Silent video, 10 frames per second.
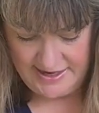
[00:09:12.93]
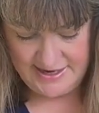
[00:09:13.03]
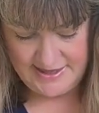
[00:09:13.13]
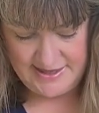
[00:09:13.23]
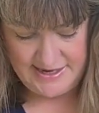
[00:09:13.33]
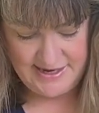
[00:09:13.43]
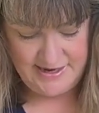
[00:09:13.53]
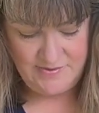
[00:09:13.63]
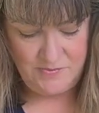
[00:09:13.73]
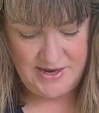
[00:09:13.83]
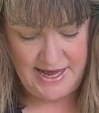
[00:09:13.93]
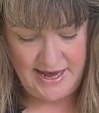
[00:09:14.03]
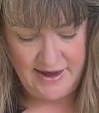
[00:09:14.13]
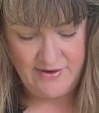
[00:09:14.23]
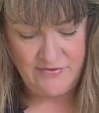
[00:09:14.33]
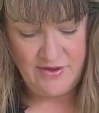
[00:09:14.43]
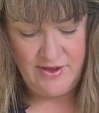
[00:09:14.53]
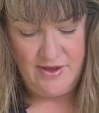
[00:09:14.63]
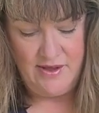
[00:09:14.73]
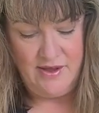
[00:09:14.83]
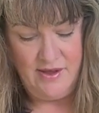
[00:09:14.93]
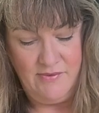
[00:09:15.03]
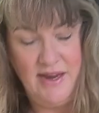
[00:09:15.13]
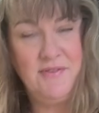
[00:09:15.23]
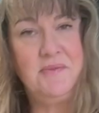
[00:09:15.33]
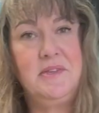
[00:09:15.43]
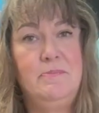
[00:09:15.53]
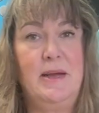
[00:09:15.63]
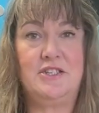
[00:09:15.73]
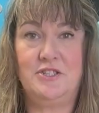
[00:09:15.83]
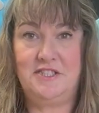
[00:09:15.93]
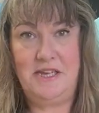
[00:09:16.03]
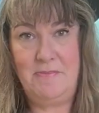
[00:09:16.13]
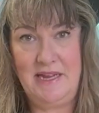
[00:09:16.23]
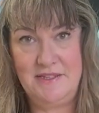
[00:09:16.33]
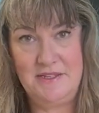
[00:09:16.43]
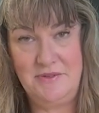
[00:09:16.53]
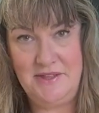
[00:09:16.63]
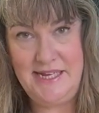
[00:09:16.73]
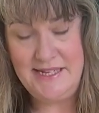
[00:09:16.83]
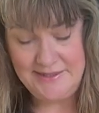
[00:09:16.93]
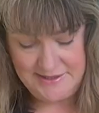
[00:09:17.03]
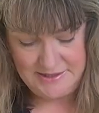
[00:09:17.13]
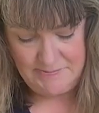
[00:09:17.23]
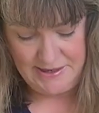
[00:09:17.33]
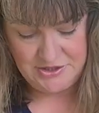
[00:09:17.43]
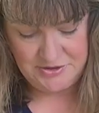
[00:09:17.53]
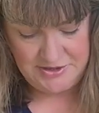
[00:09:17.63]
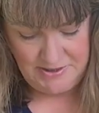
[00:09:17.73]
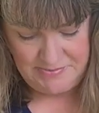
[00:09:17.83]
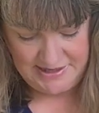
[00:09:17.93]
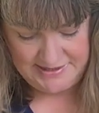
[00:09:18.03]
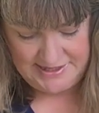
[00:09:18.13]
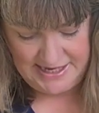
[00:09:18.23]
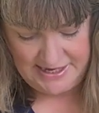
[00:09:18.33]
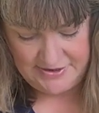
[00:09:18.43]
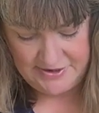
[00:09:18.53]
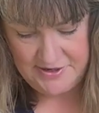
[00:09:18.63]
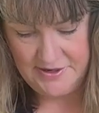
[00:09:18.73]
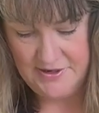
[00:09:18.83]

And then we have the specialty pins. So these specialty pins here,